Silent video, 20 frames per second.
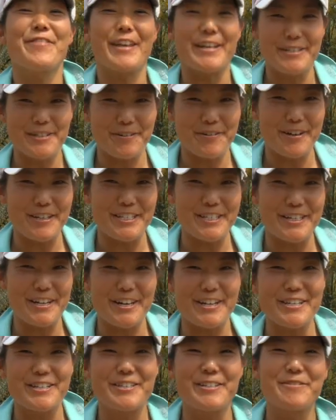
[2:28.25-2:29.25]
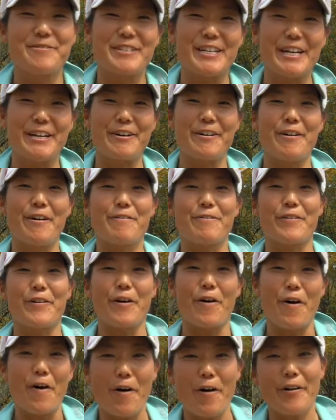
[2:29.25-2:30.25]
Thanks for watching our YouTube channel.
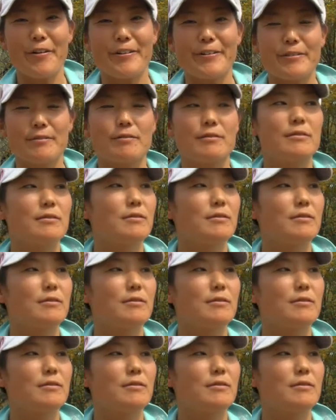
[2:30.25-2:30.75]
For all...